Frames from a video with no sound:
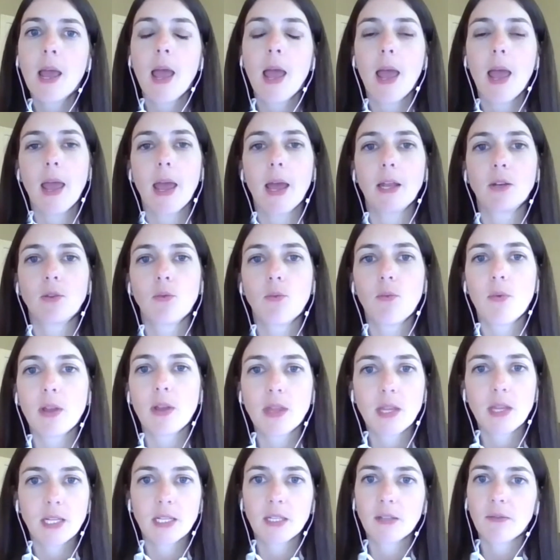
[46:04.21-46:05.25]
And with
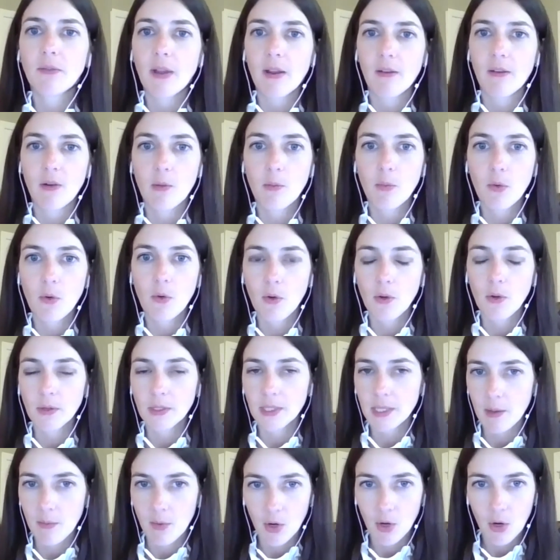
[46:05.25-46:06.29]
these favorable
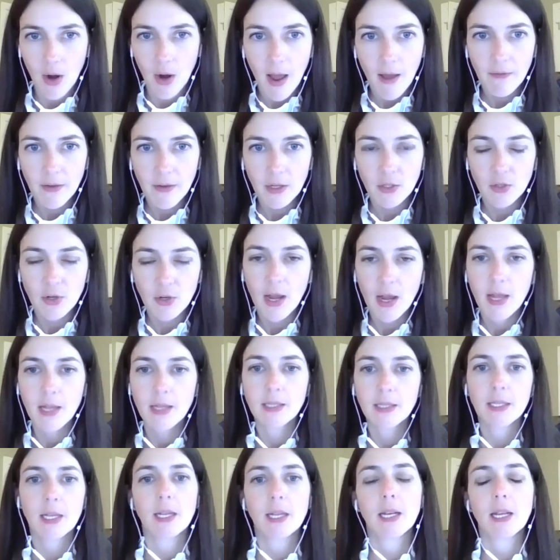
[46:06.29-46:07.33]
demographic
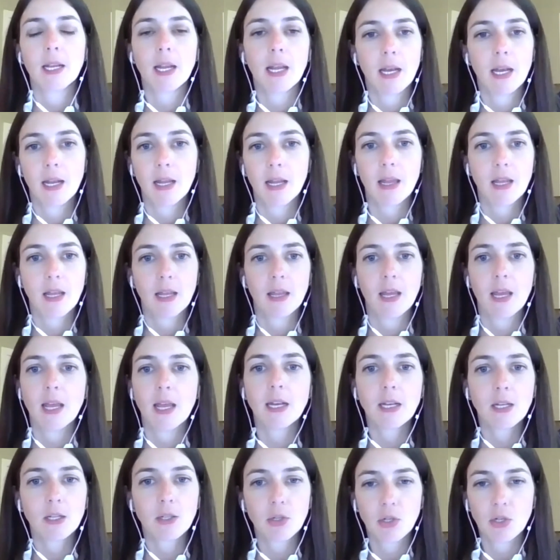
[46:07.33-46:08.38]
trends, and again, I think the
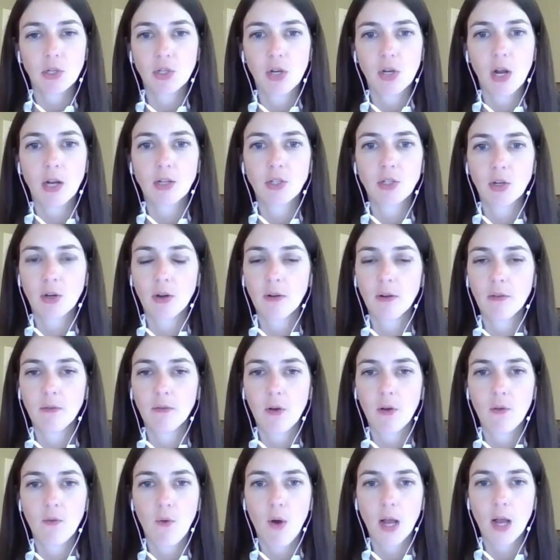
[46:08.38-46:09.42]
industry structure
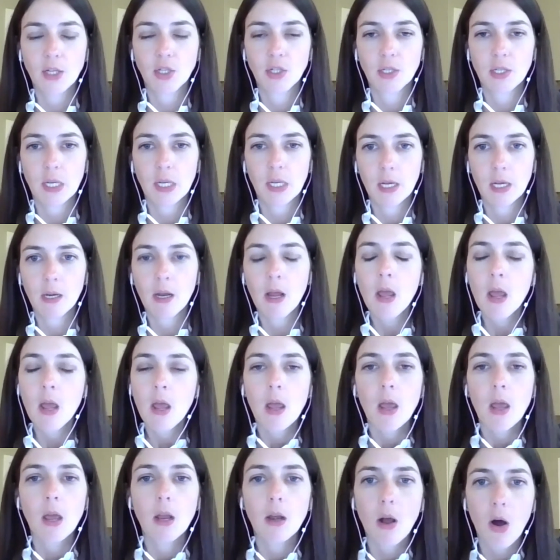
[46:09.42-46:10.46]
of Washington,
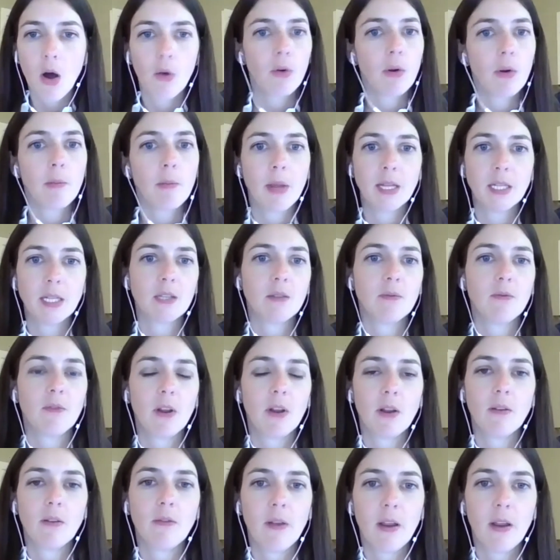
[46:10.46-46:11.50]
it all remains
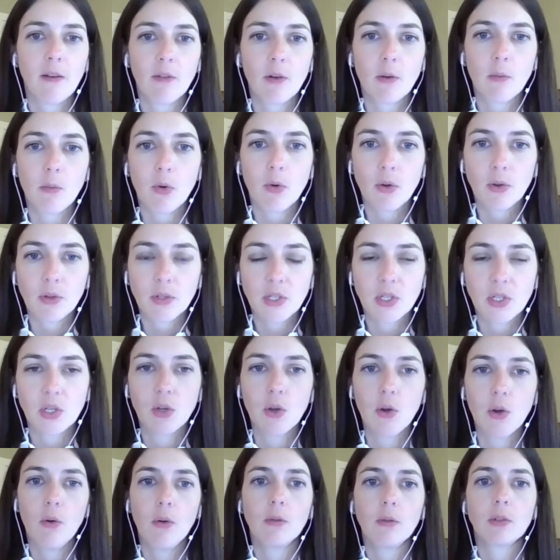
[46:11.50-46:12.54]
very favorable
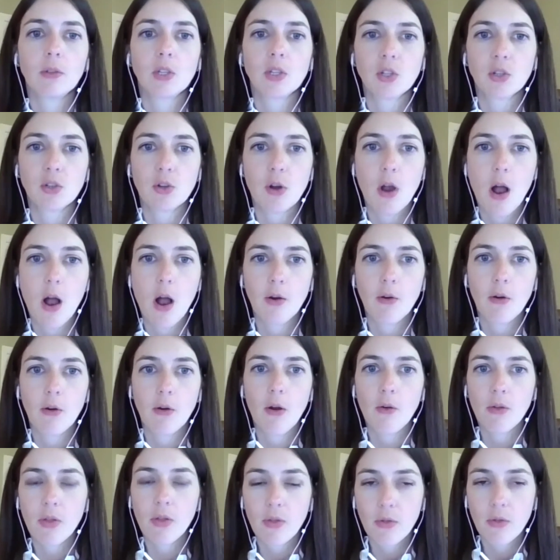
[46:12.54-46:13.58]
to strong
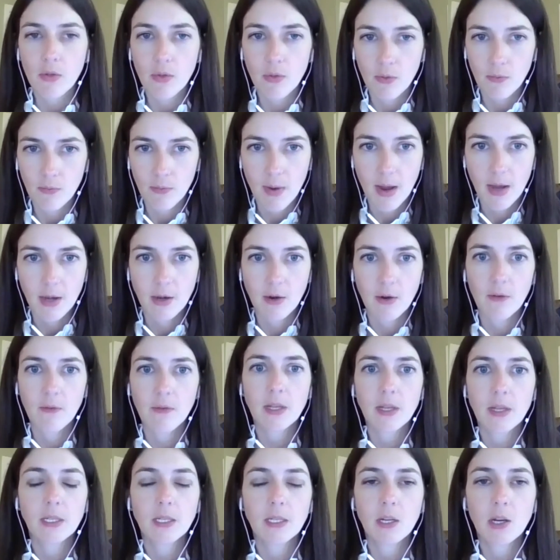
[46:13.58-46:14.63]
growth the remainder of
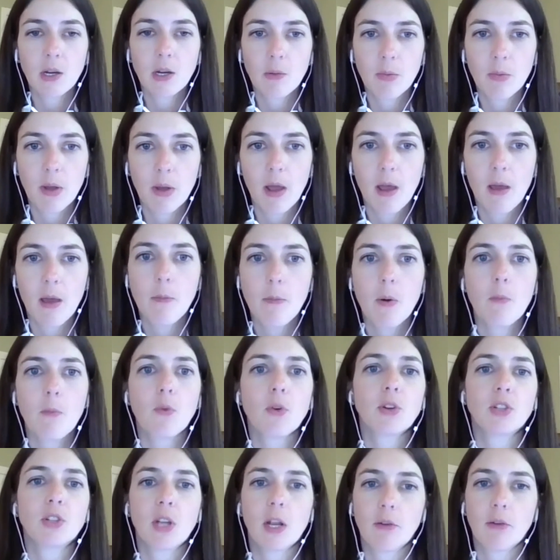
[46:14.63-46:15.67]
this year, but
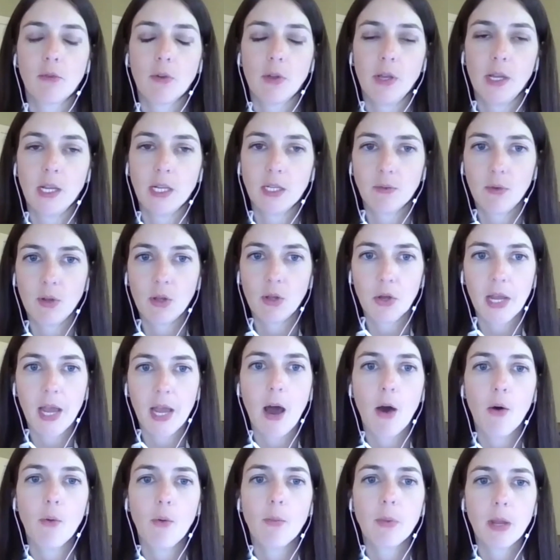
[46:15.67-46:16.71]
more generally as we look
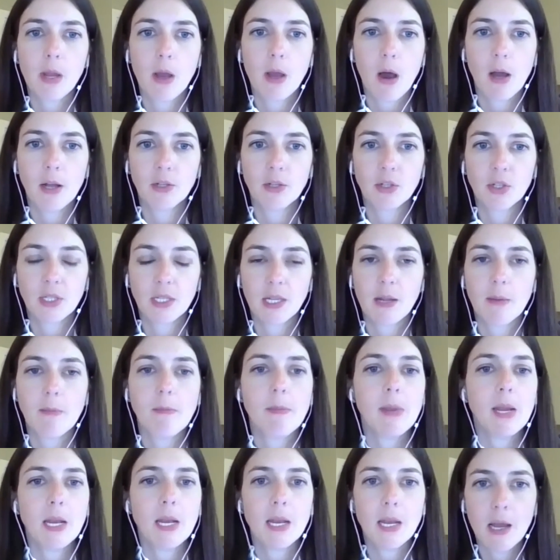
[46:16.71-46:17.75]
out beyond just the
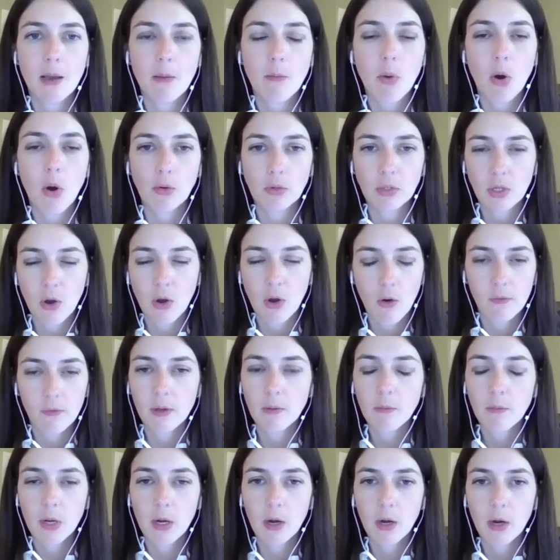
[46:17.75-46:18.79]
immediate
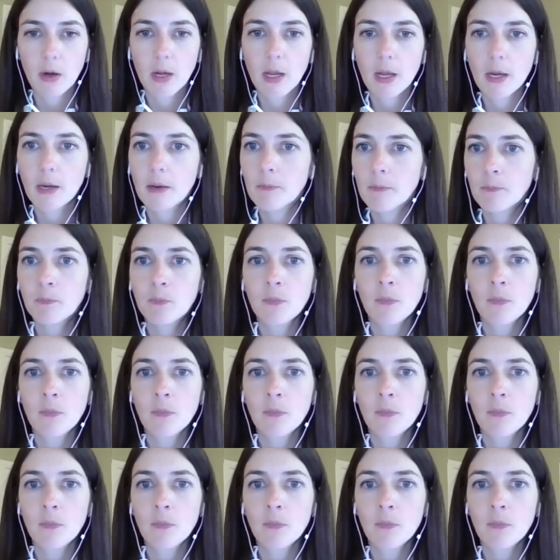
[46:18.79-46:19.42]
post-COVID period.